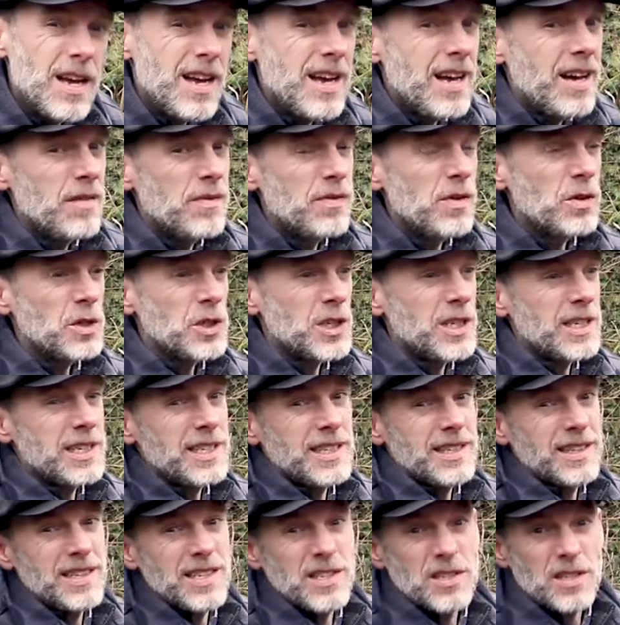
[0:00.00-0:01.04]
Unfortunately,
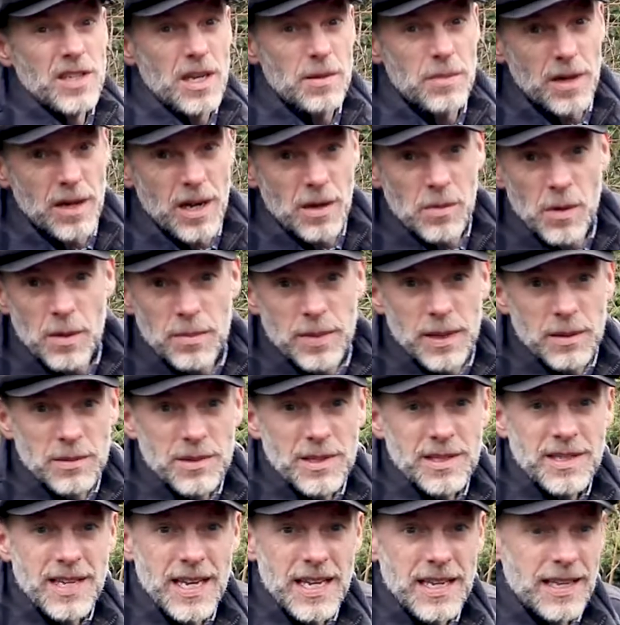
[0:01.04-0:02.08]
this summer I won't be able to
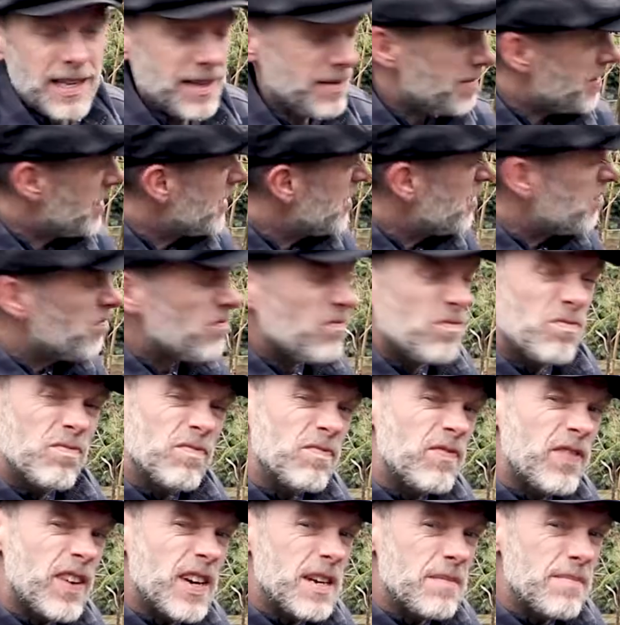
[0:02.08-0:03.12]
take
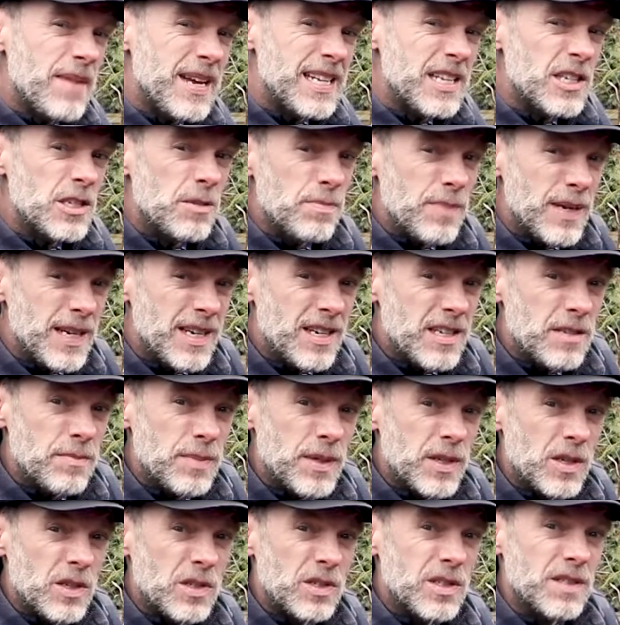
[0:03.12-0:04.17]
very many spears
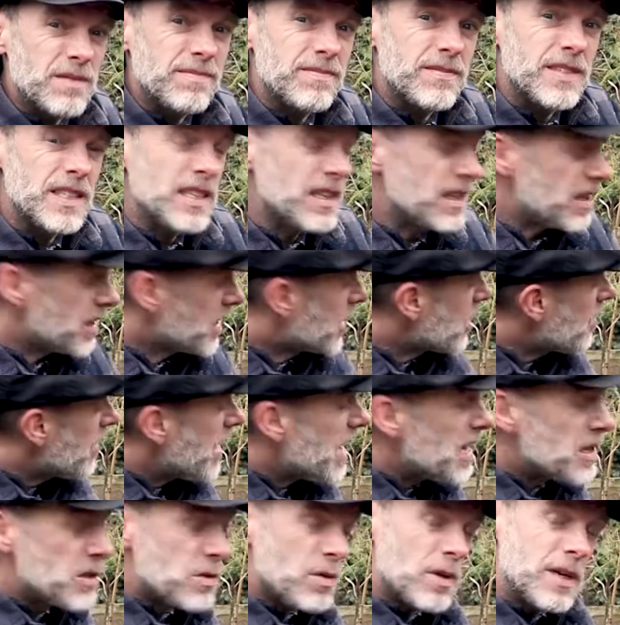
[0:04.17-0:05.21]
because the
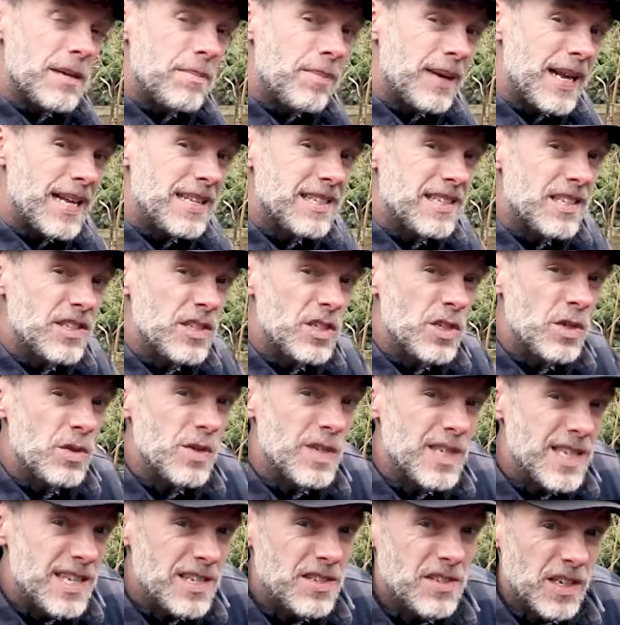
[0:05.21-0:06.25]
crowns were only planted 2
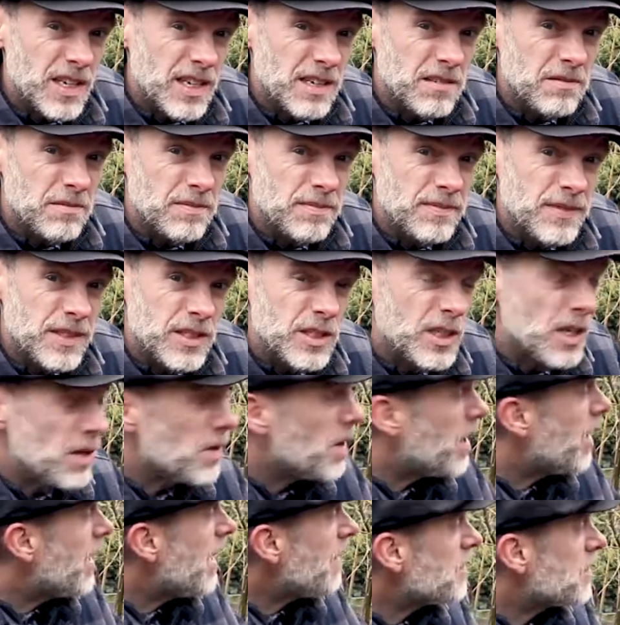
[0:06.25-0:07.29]
years ago. So
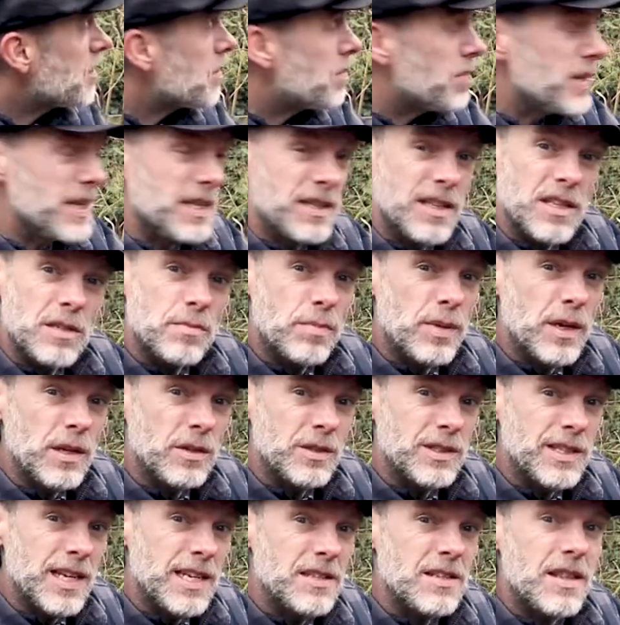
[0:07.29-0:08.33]
I'll have to repeat this
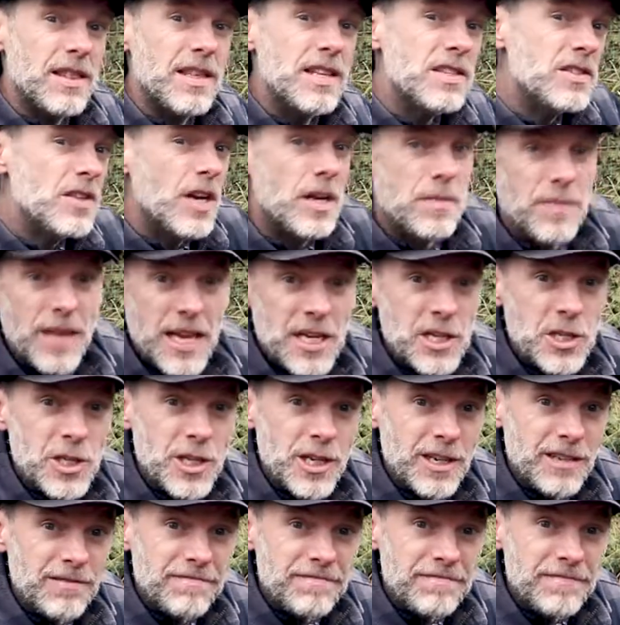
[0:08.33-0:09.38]
process this time next
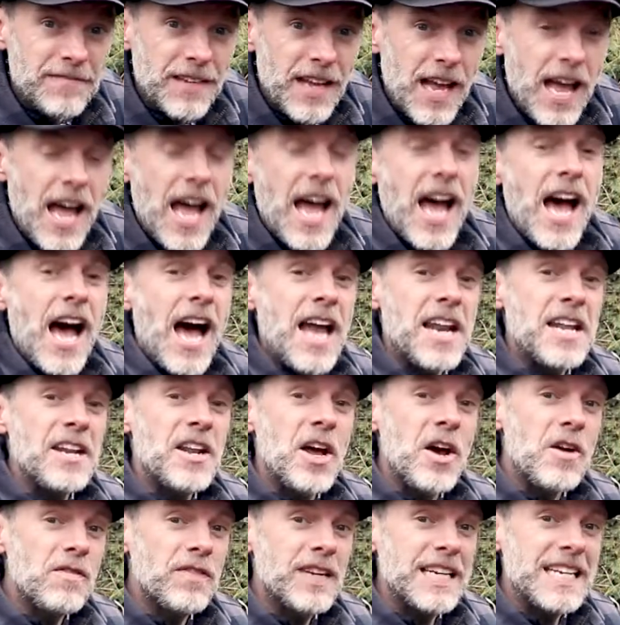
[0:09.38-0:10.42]
year, and then
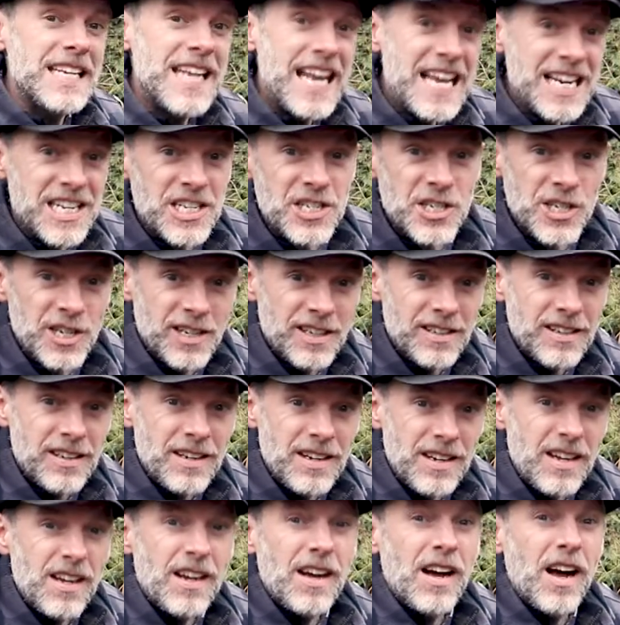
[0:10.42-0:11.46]
hopefully next year
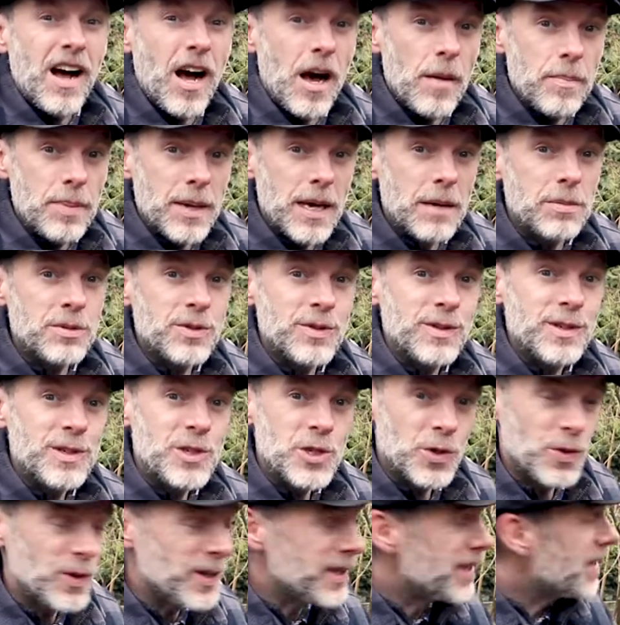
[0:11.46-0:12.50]
I'll be able to
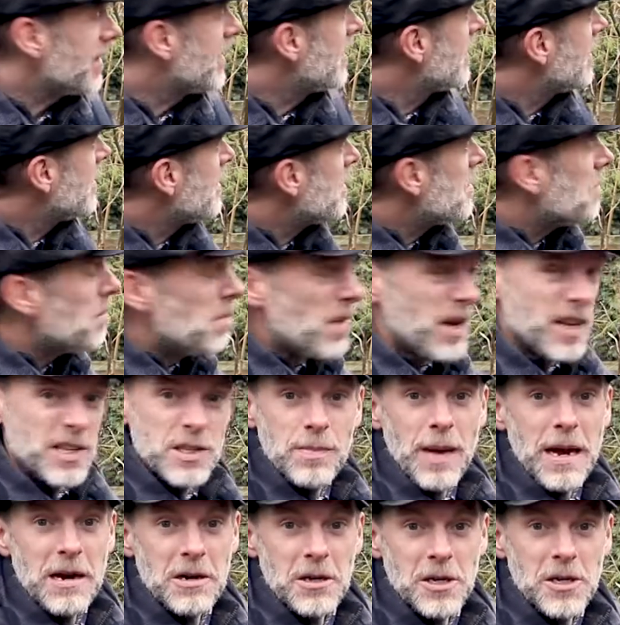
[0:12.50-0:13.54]
enjoy my
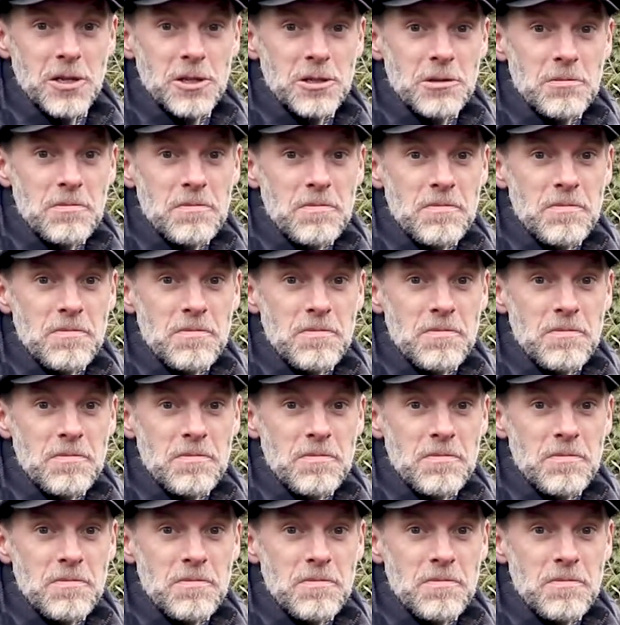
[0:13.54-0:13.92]
asparagus.